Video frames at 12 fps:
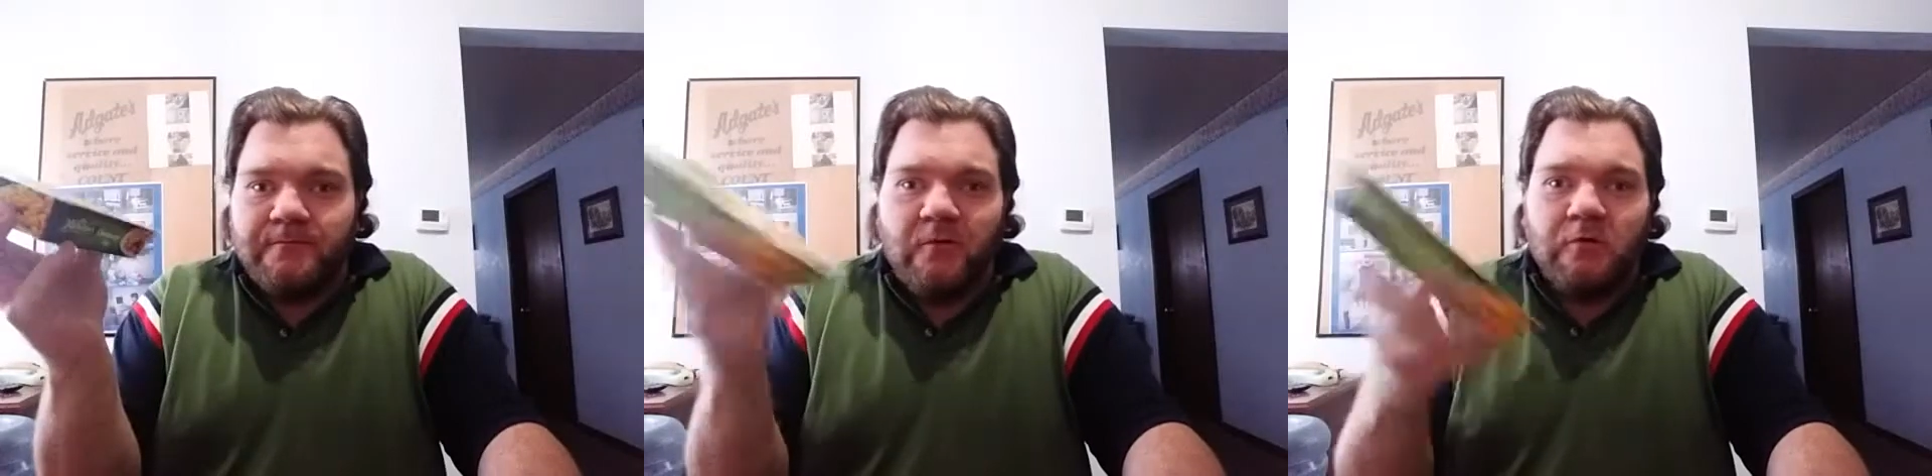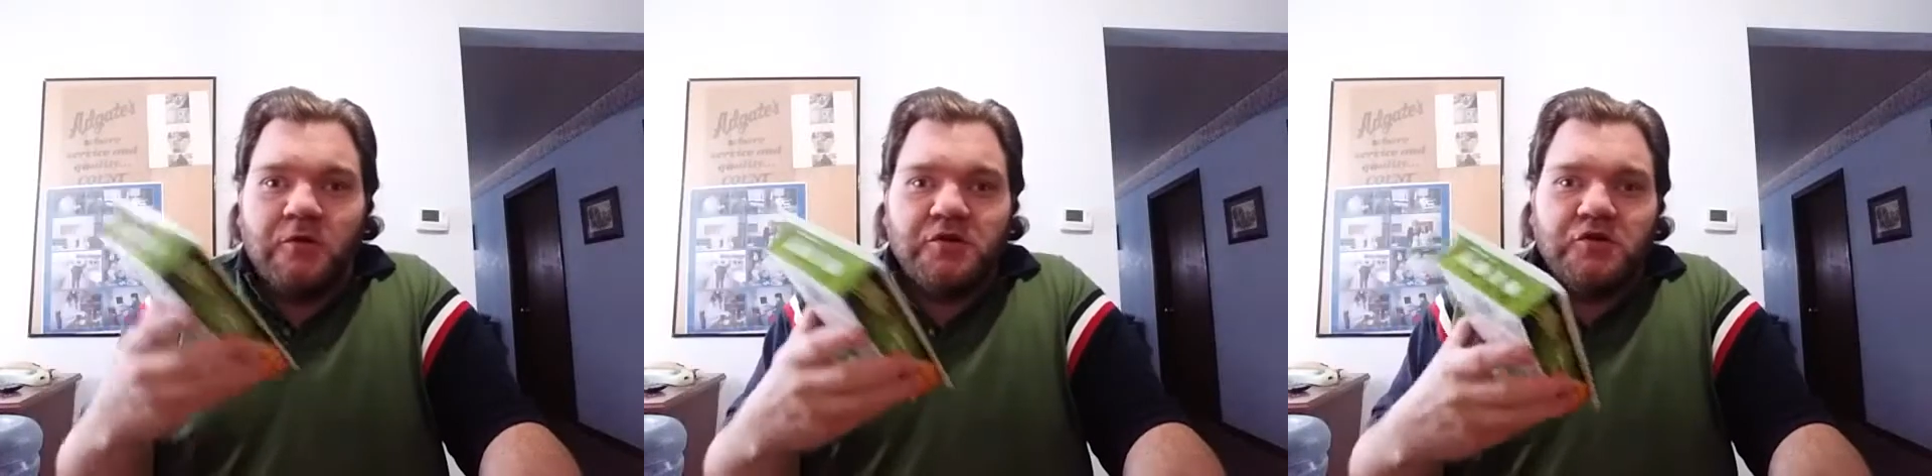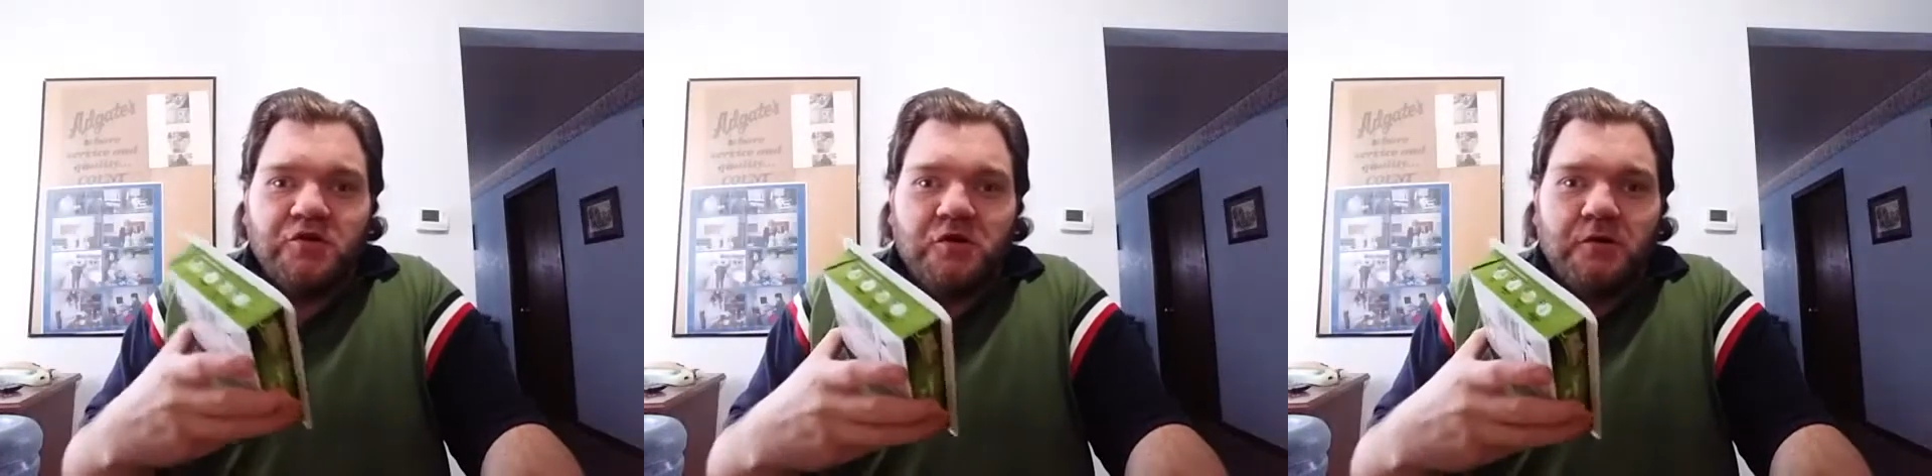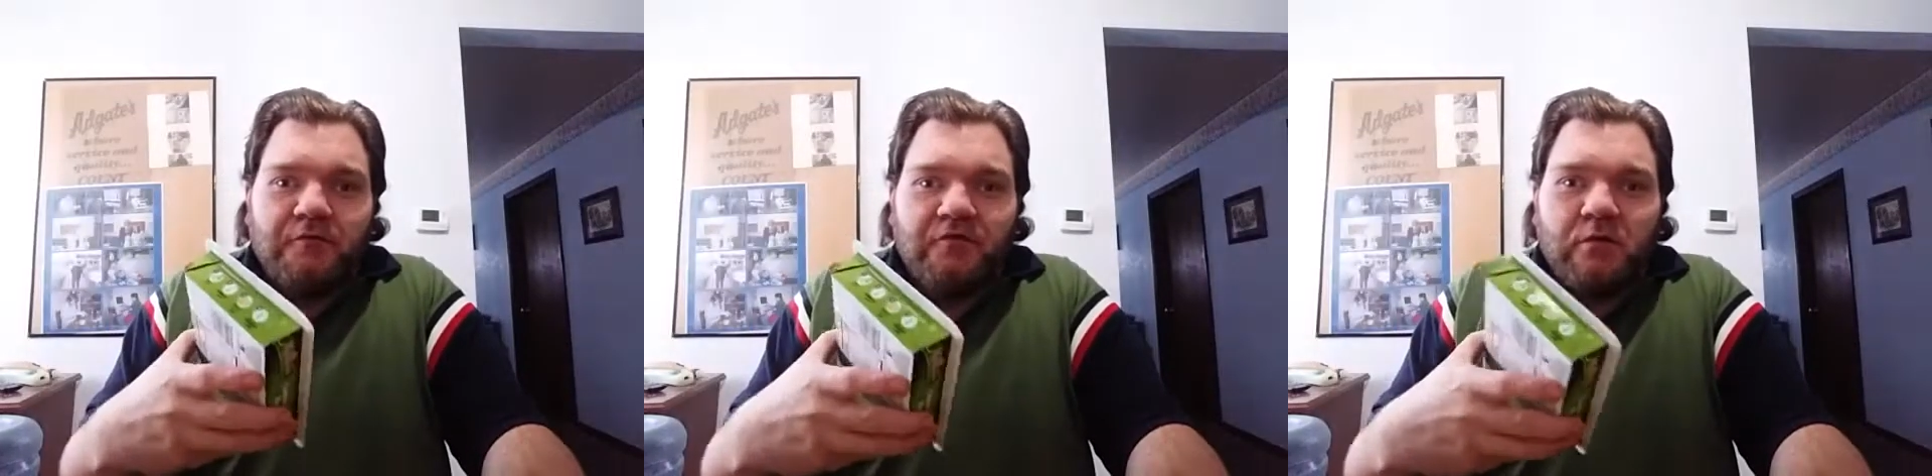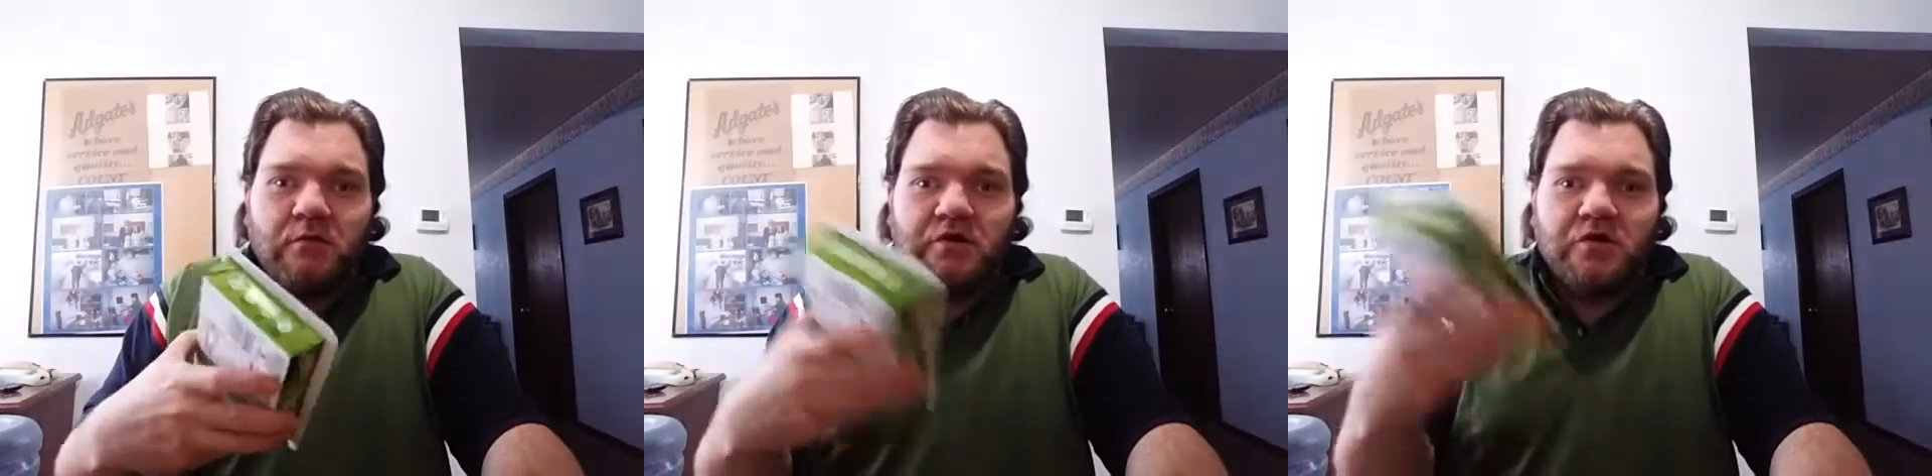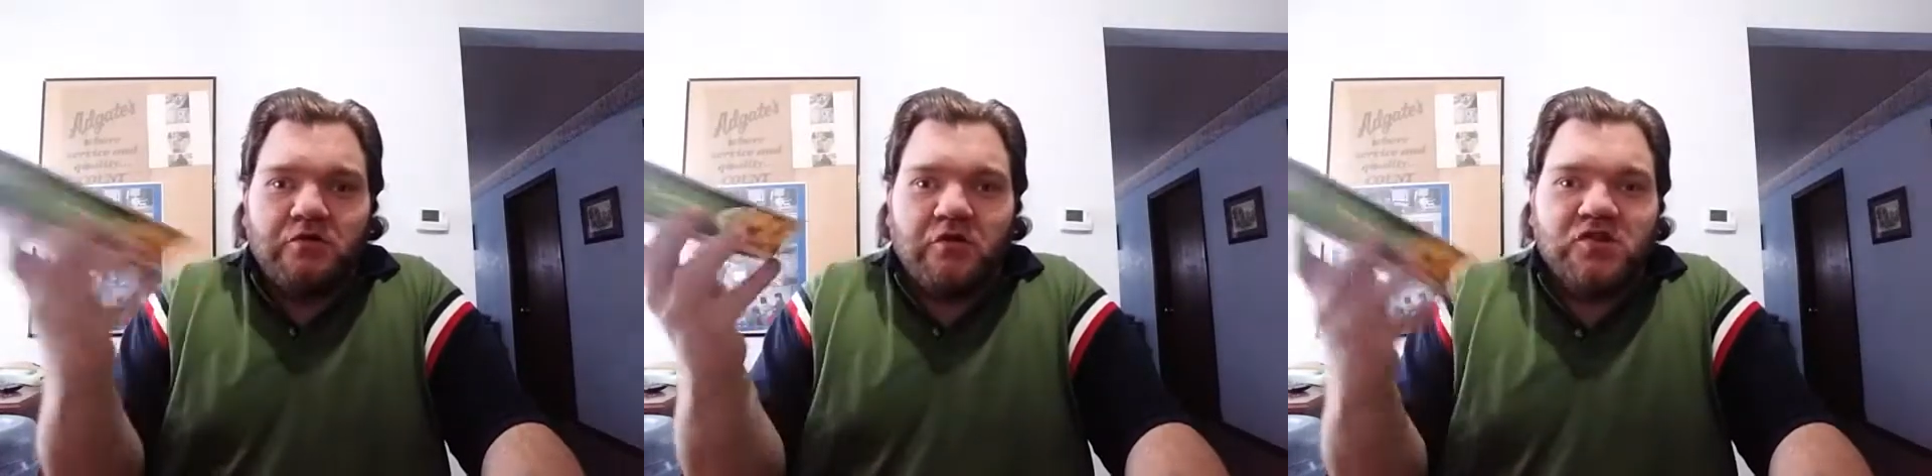throw in your throw in
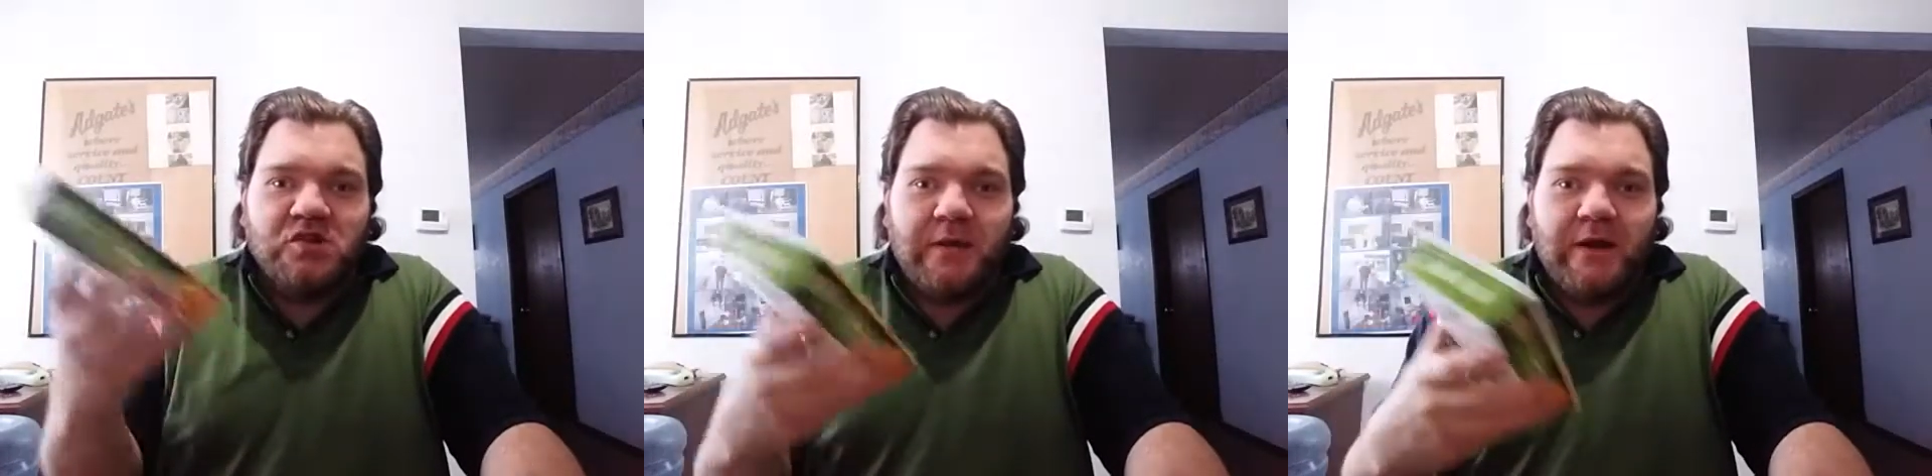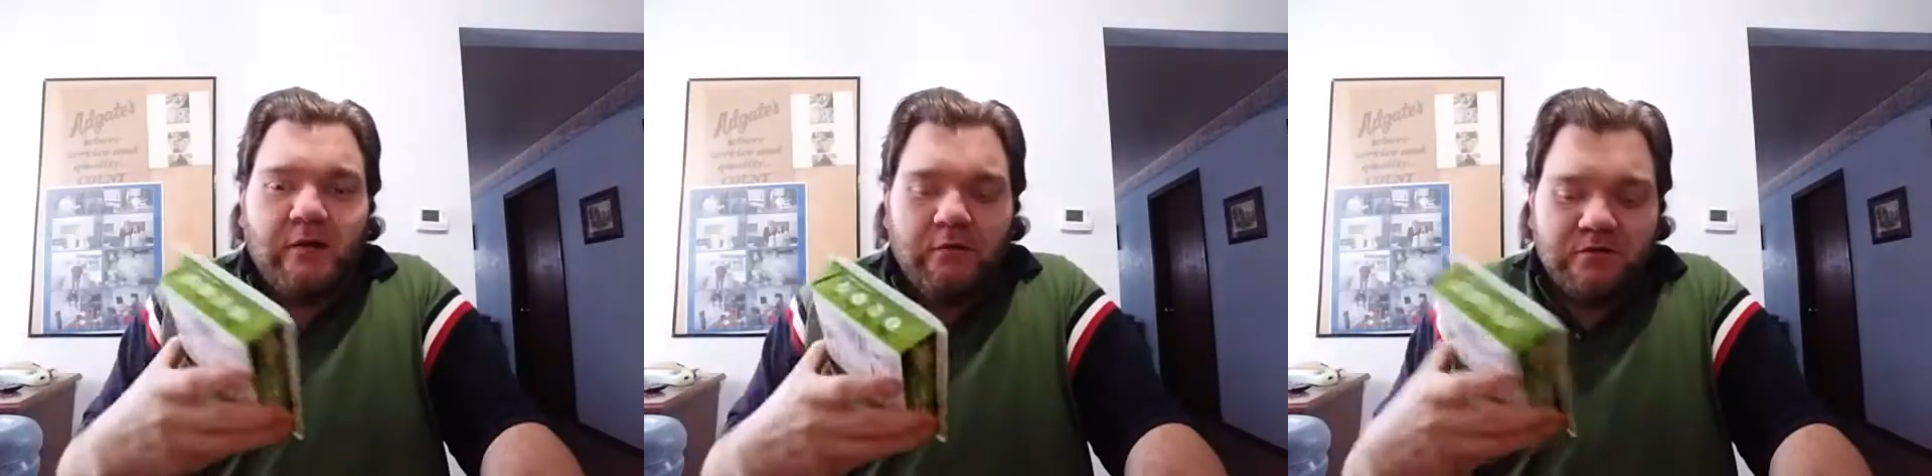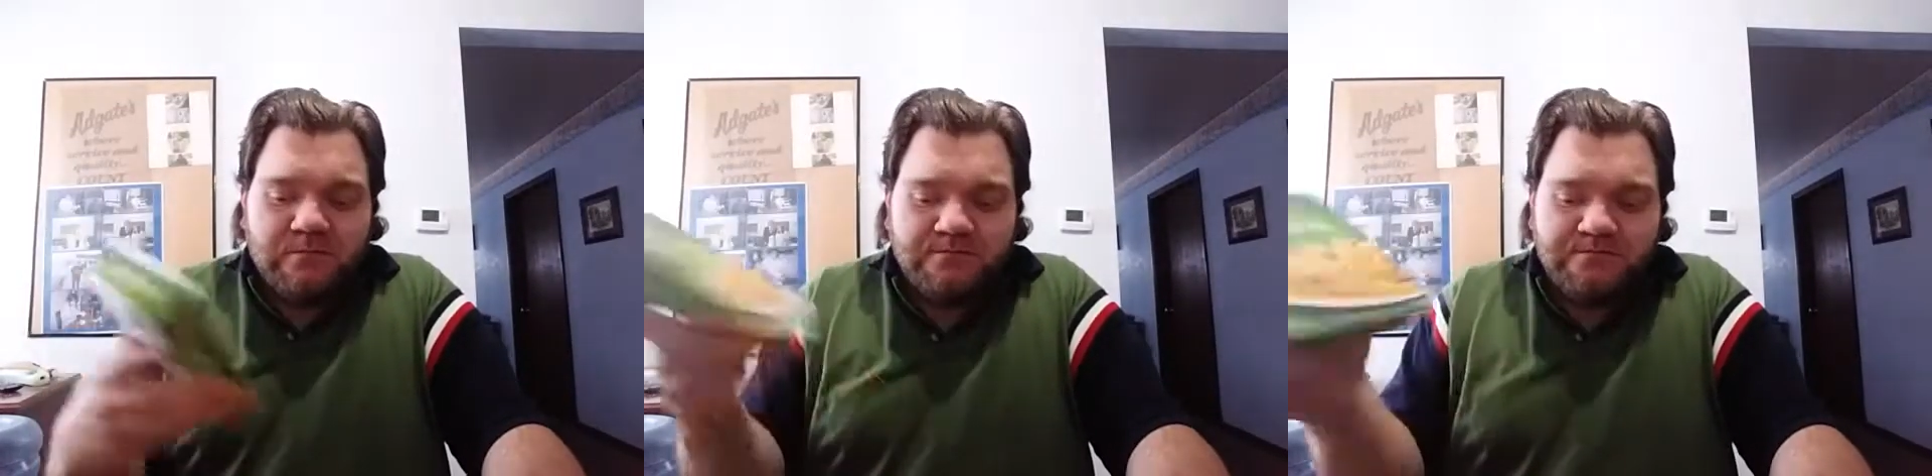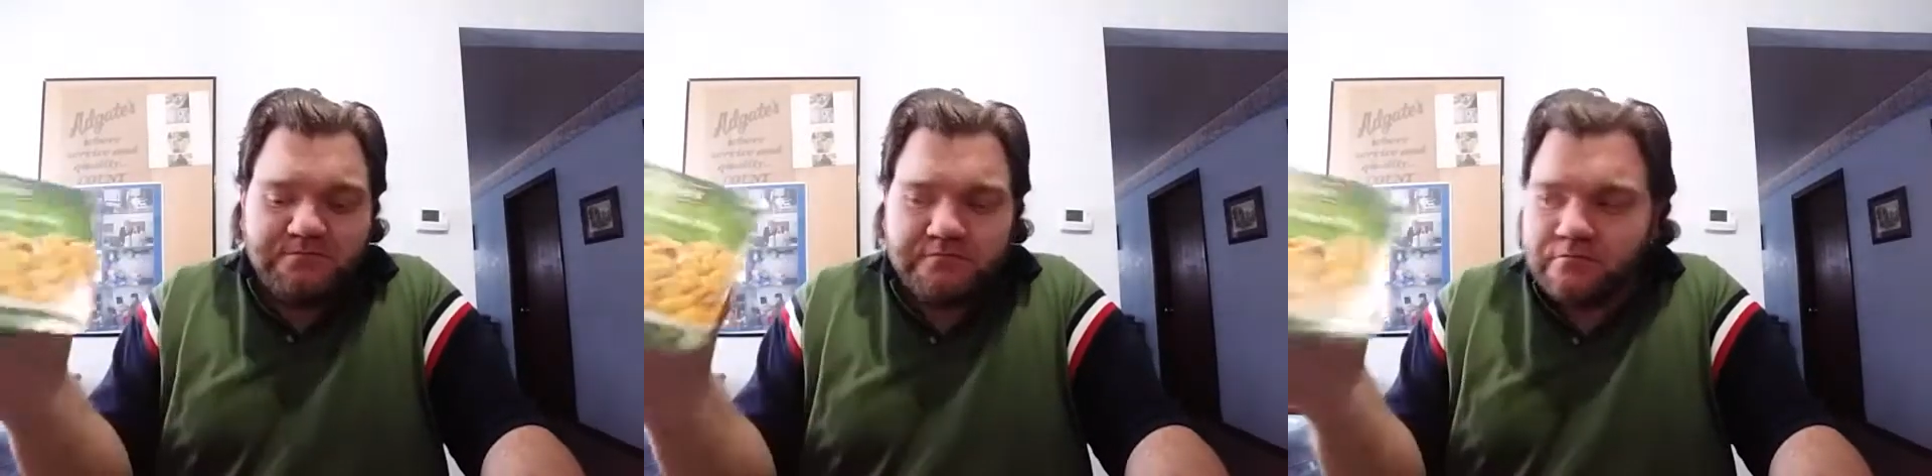your lunch pail and